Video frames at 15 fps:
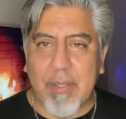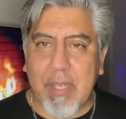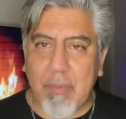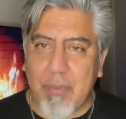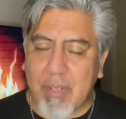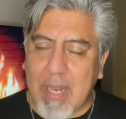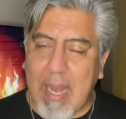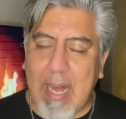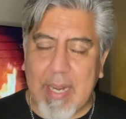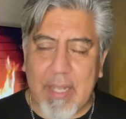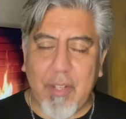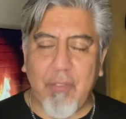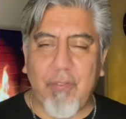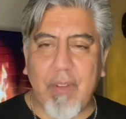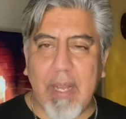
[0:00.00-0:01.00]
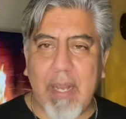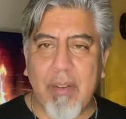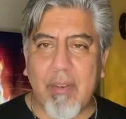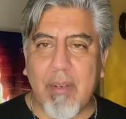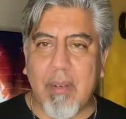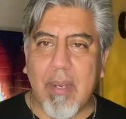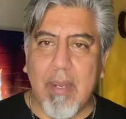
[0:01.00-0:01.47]
he was God in the flesh,
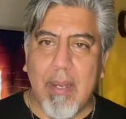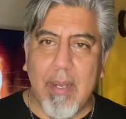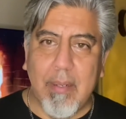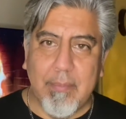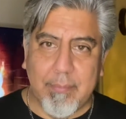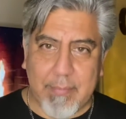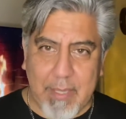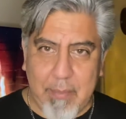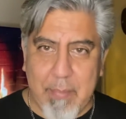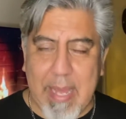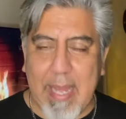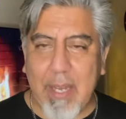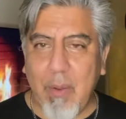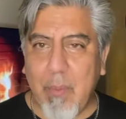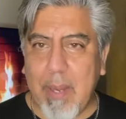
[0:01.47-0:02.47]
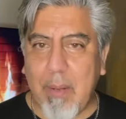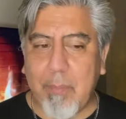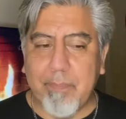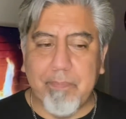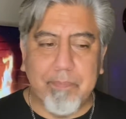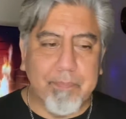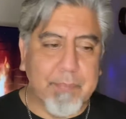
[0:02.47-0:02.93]
Emmanuel,
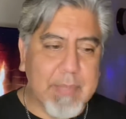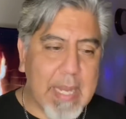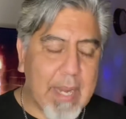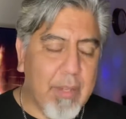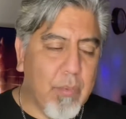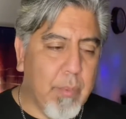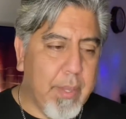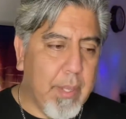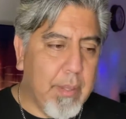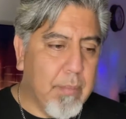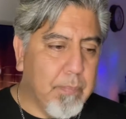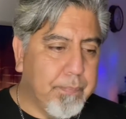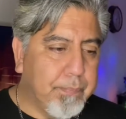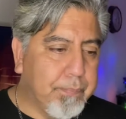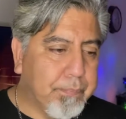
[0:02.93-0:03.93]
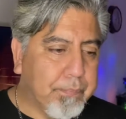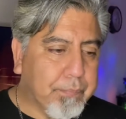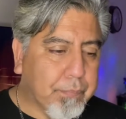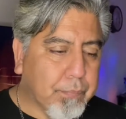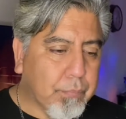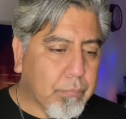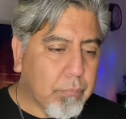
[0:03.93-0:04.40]
God is with us,
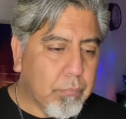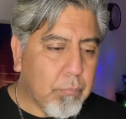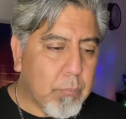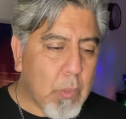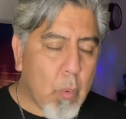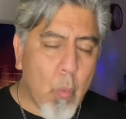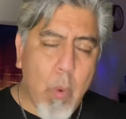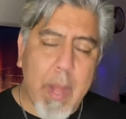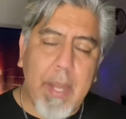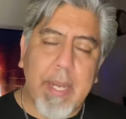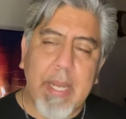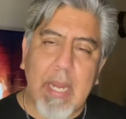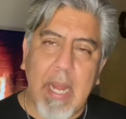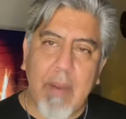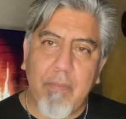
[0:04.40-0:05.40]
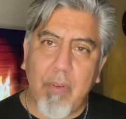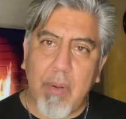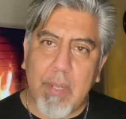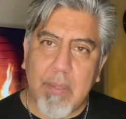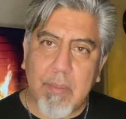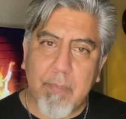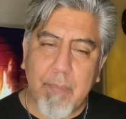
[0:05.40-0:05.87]
why did he die for us?